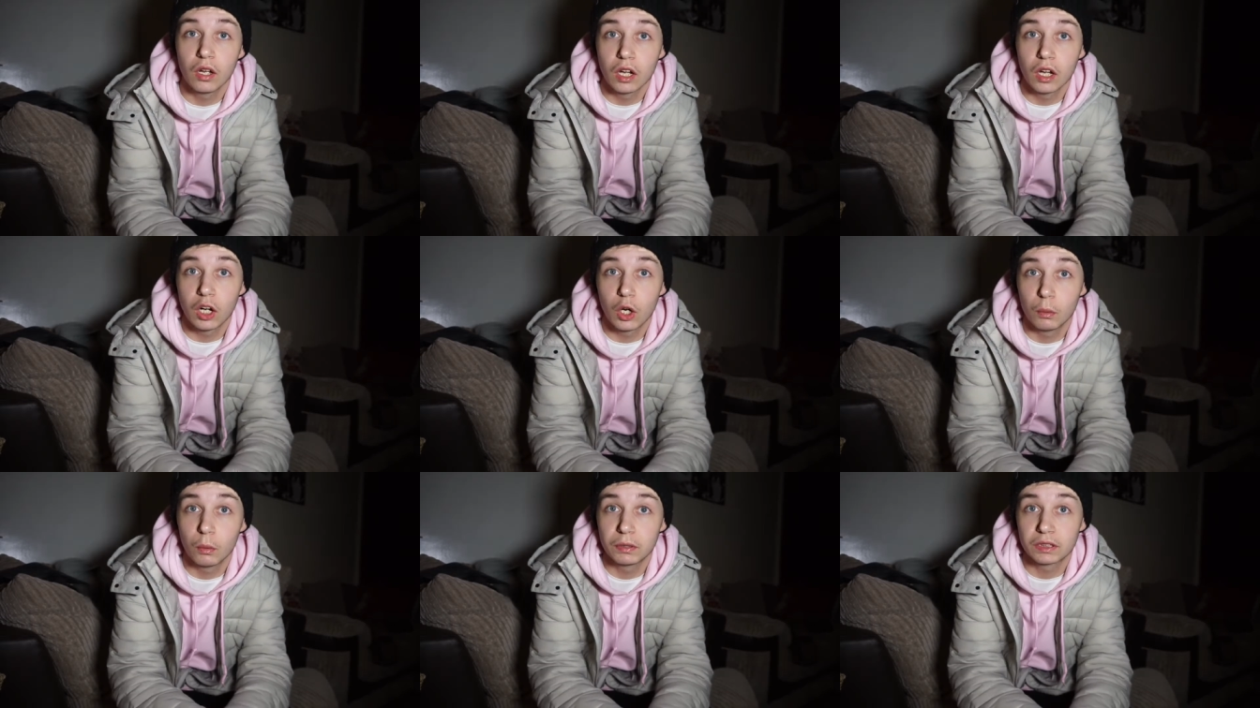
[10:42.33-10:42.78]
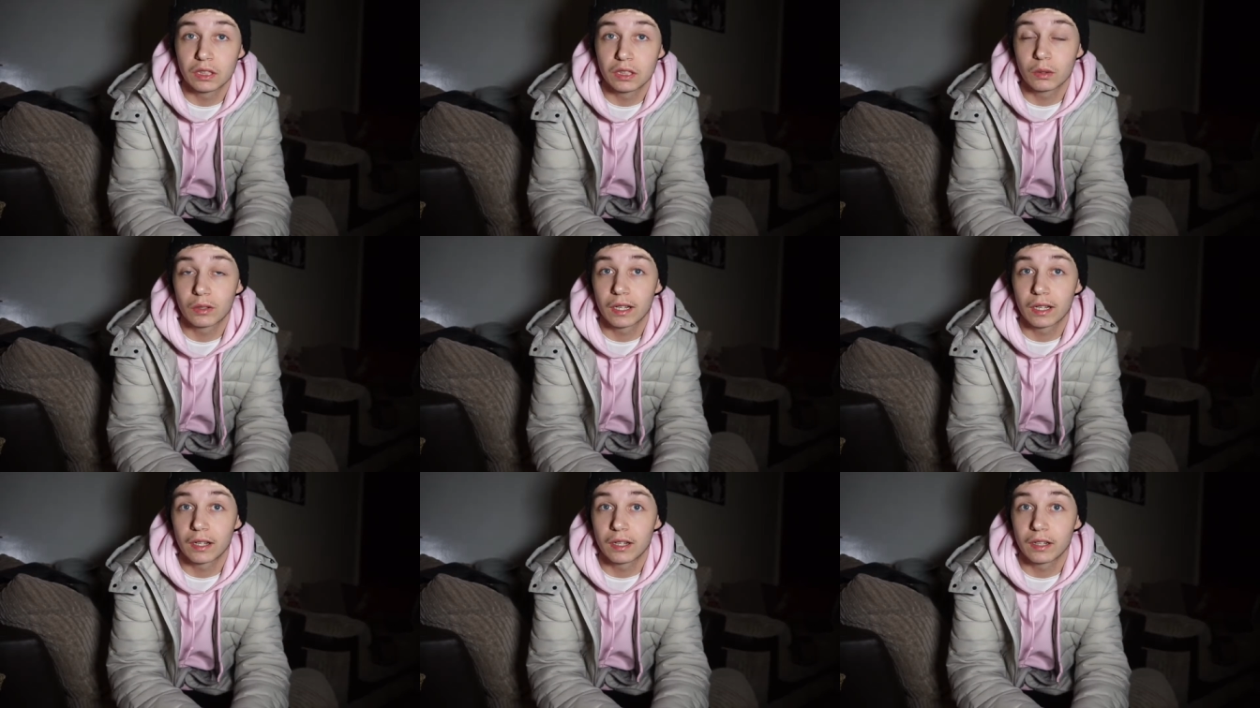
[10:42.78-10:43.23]
Hope it's
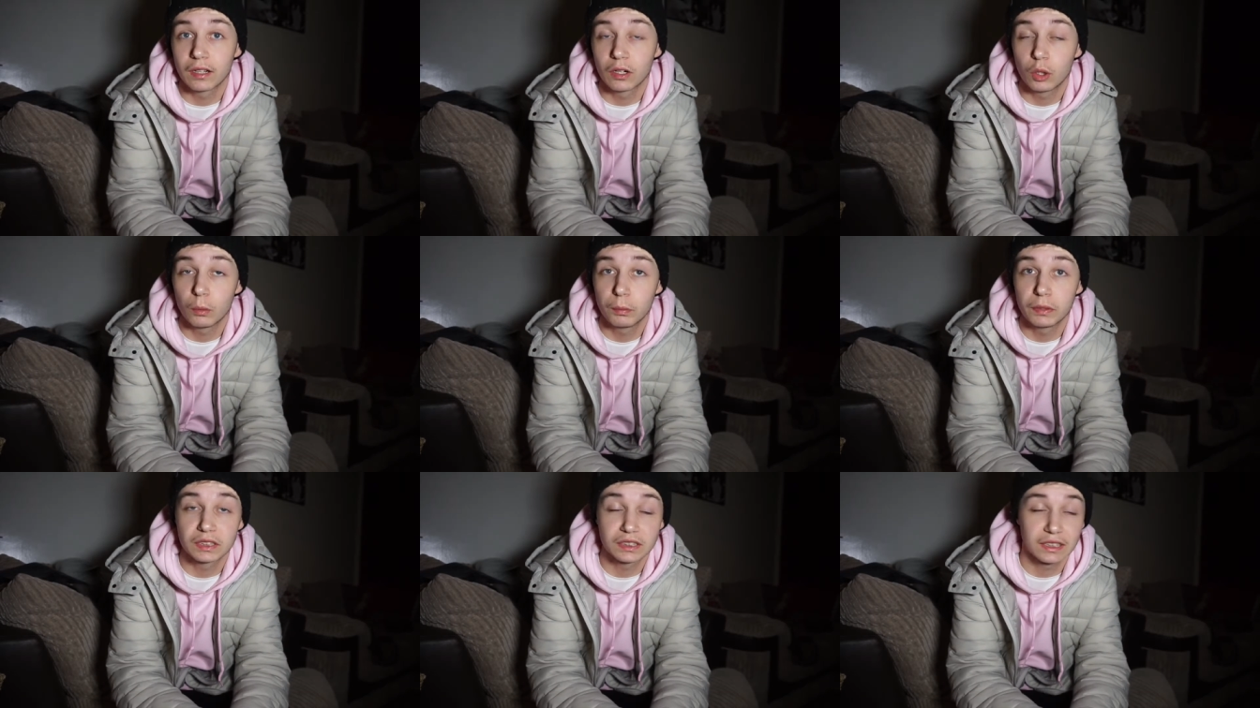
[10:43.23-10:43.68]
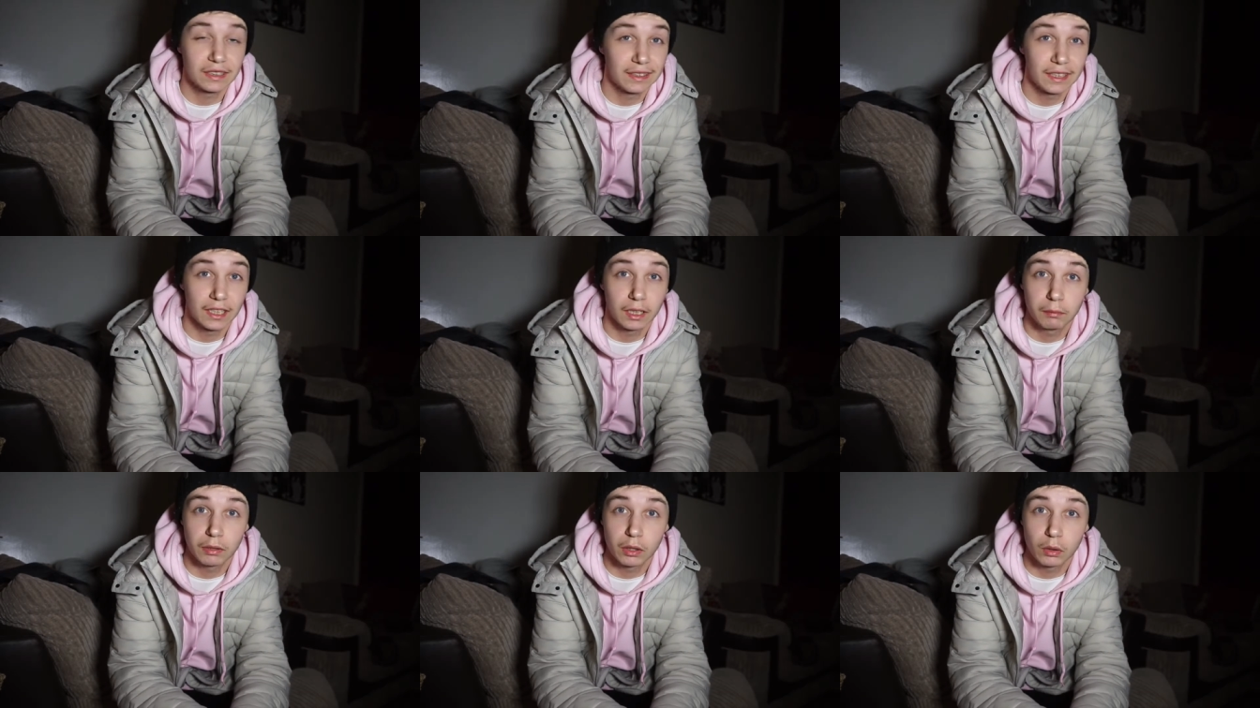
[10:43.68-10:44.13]
okay. I hope you can
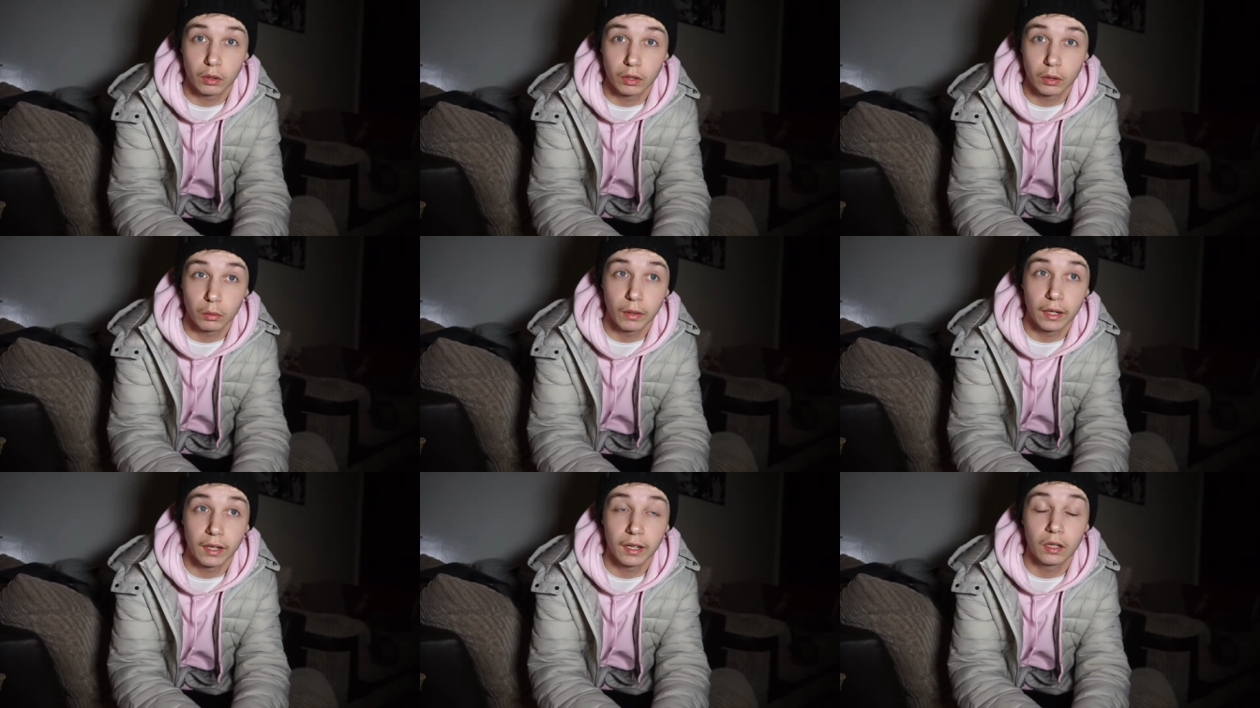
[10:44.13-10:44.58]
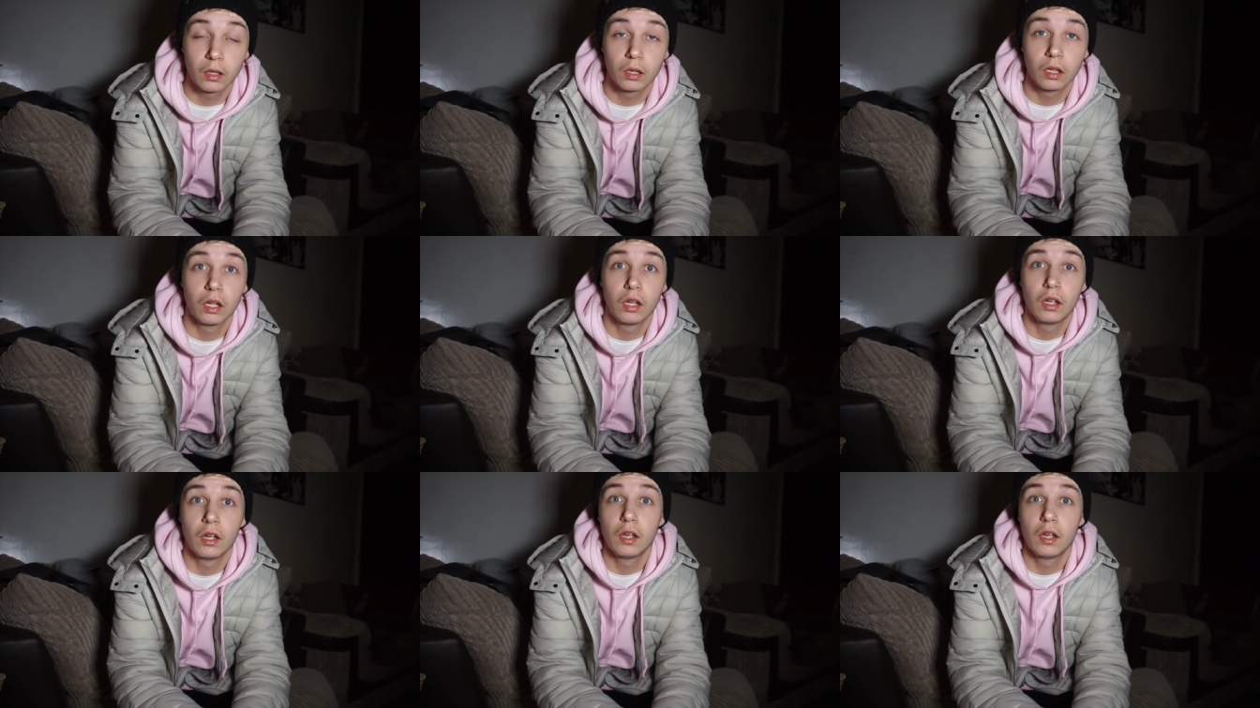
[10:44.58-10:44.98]
hear me quite well.